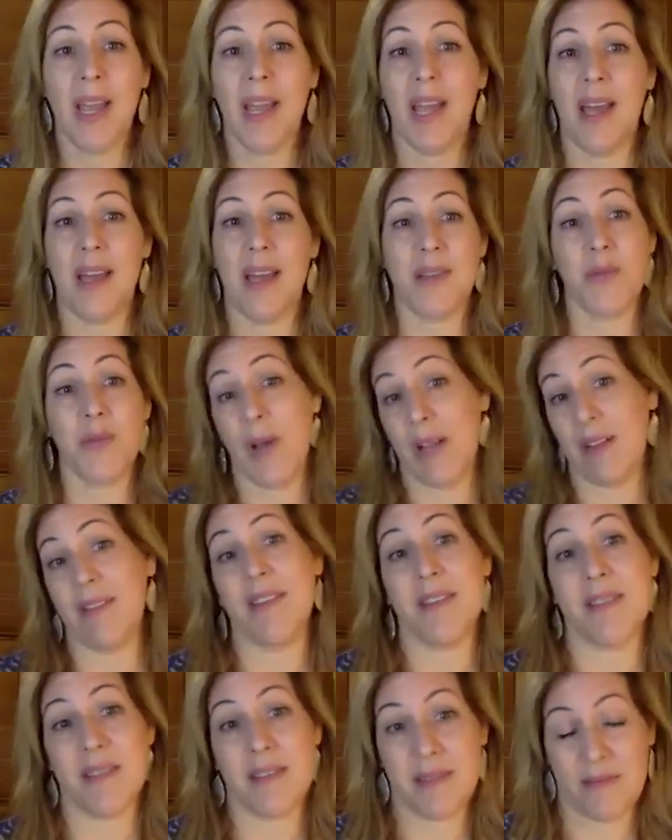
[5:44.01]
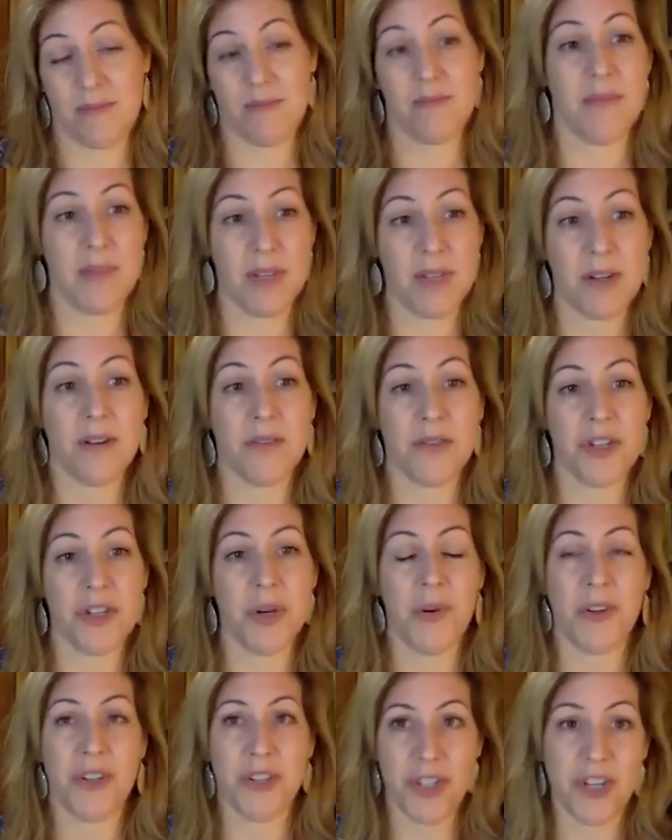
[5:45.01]
as well as your
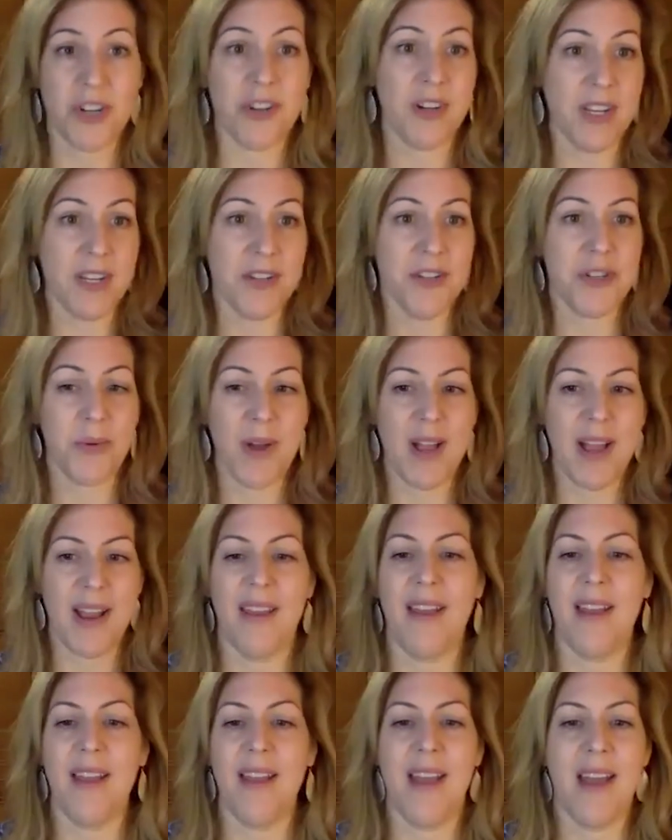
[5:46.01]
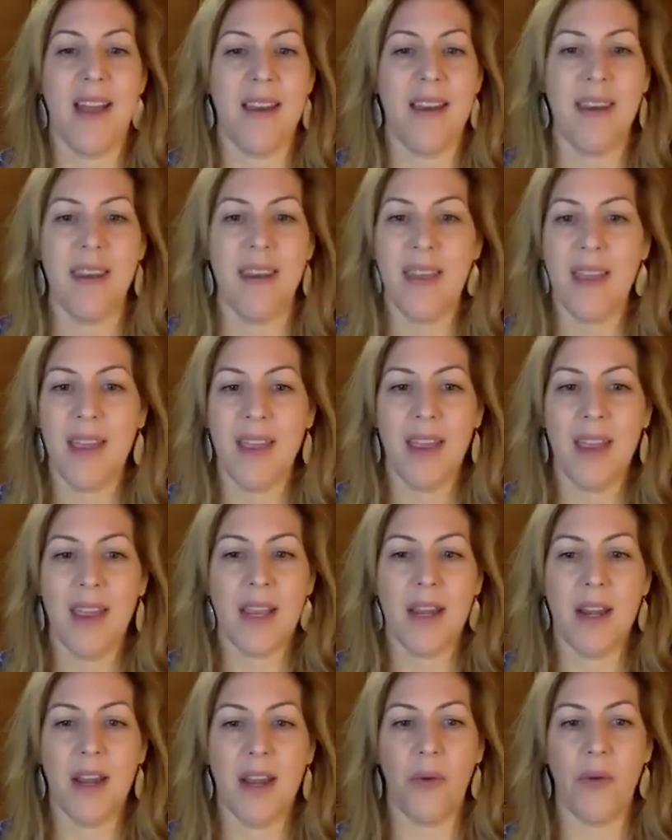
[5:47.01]
journey, Joanna. And
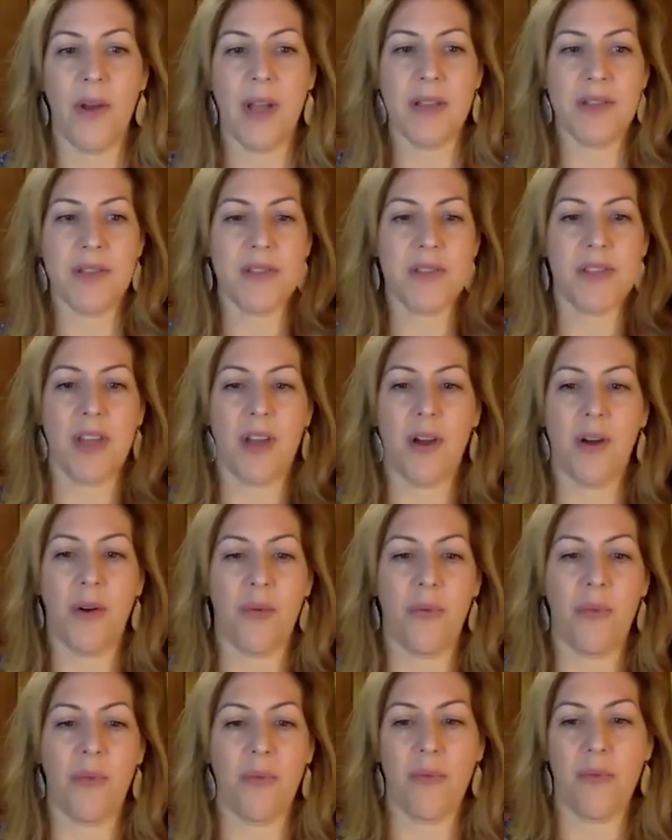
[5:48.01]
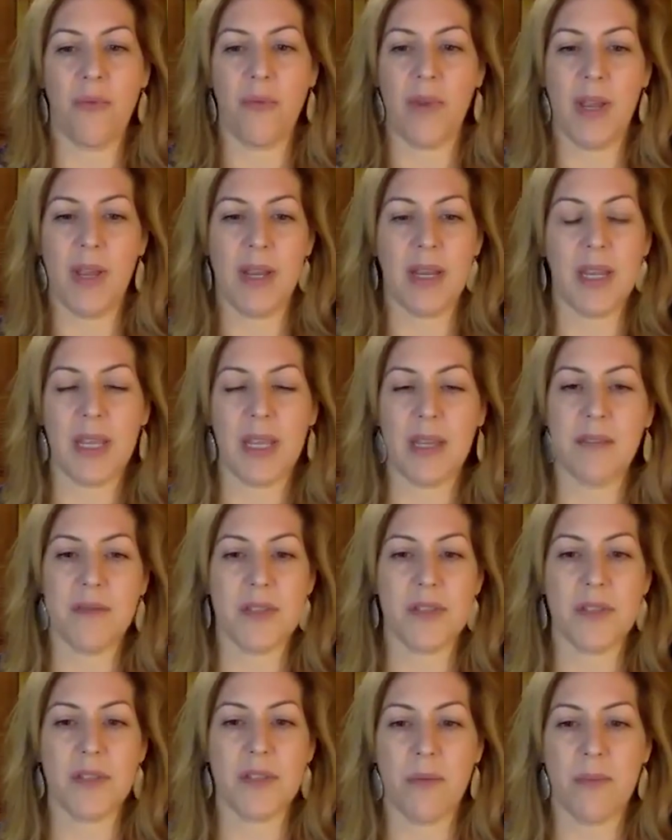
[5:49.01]
so it
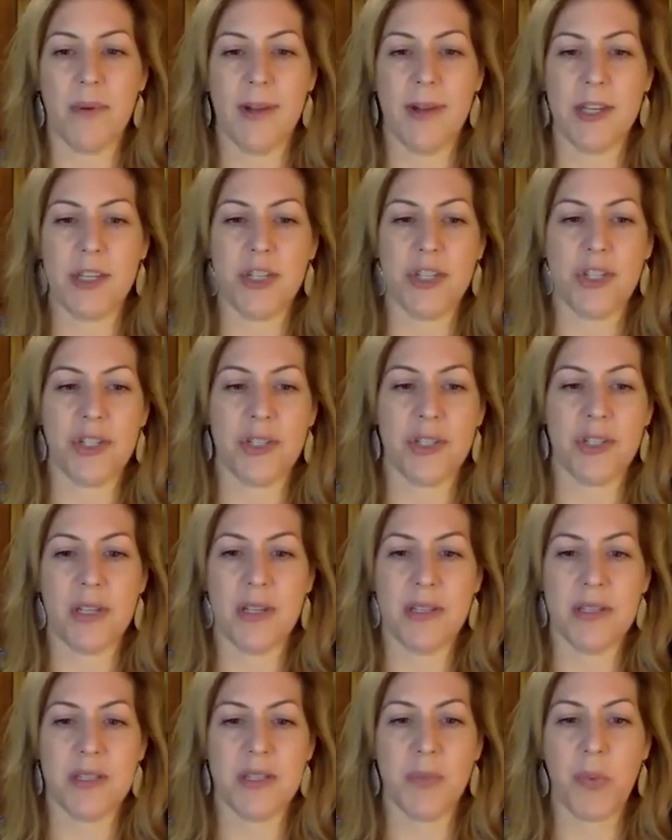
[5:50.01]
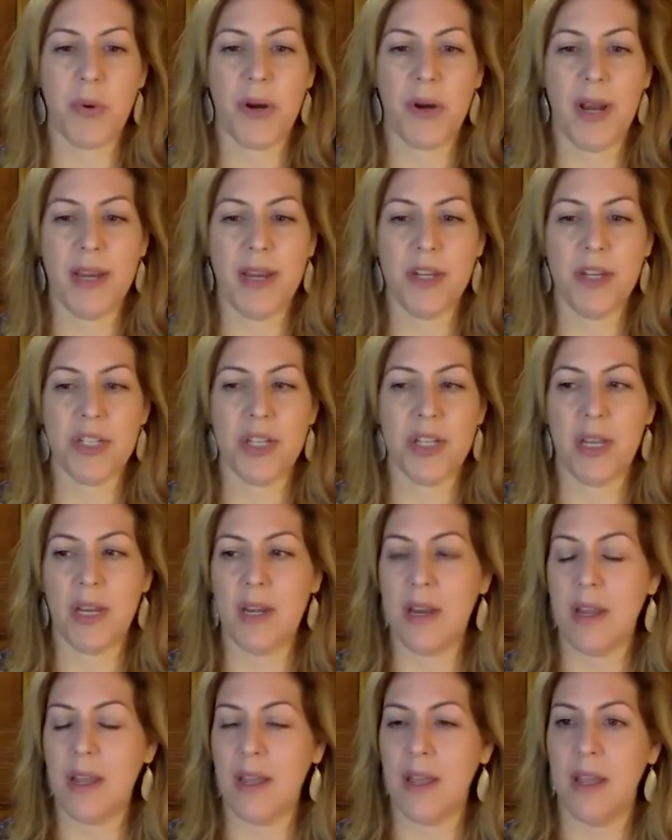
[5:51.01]
gives so much
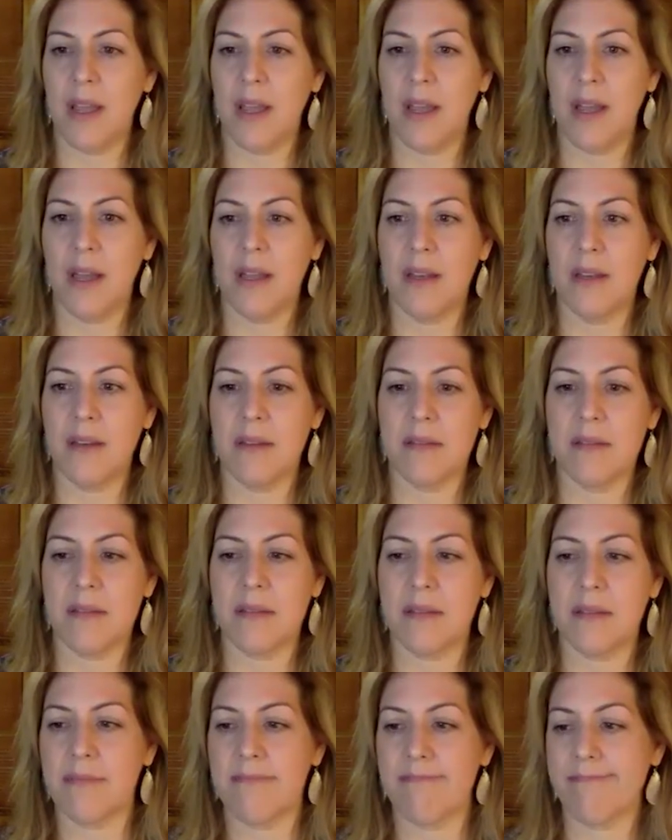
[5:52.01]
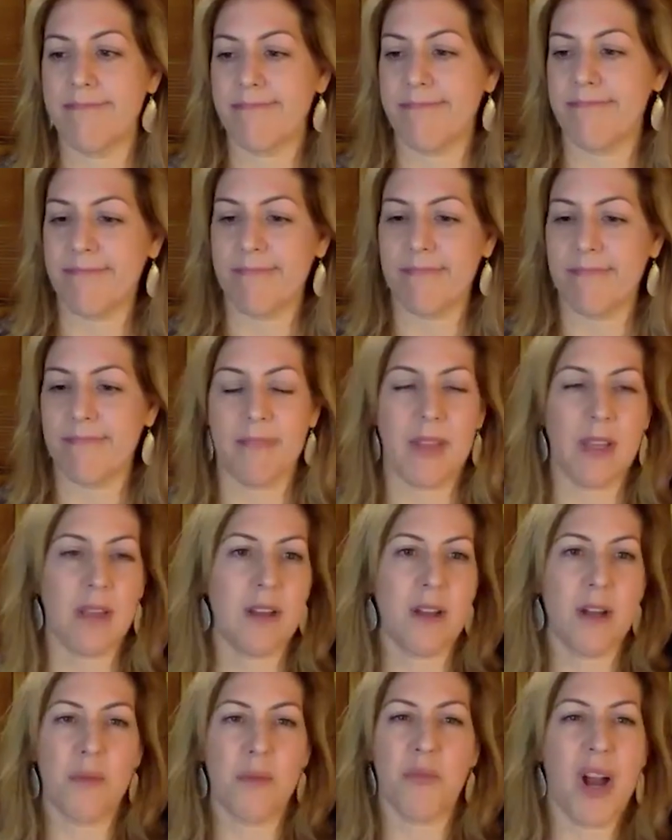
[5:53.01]
inspiration and
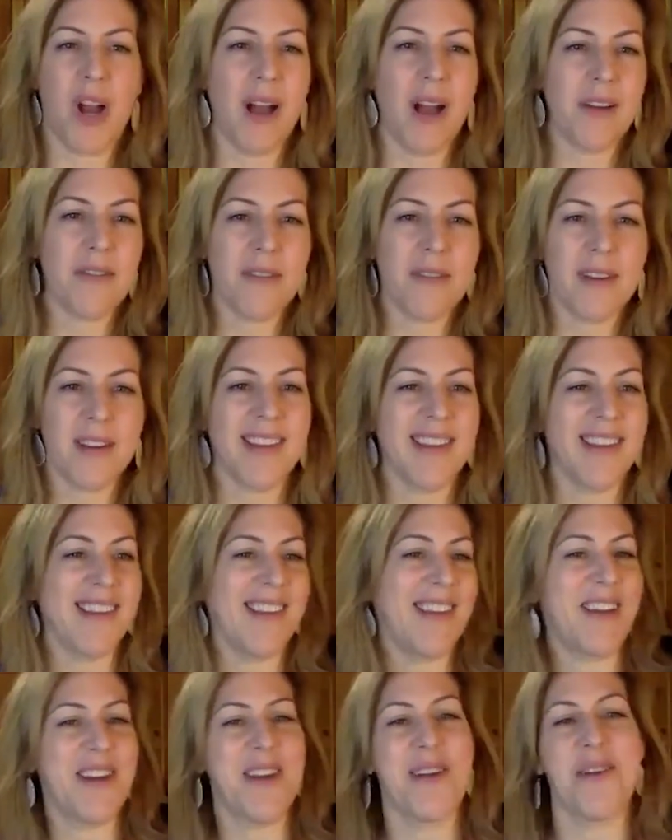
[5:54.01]
camaraderie.